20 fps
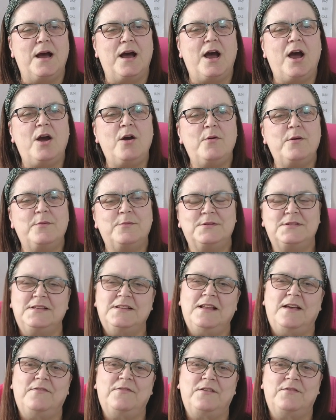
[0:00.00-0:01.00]
It was
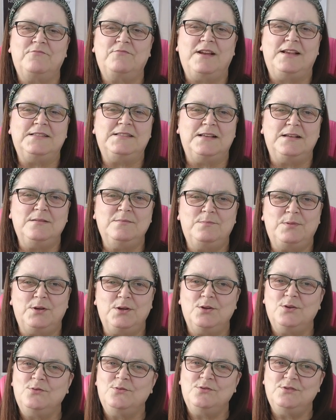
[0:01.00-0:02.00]
another resin
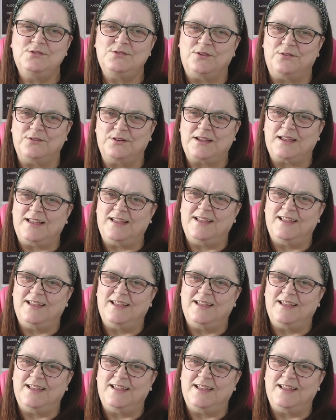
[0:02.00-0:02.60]
balloon dog.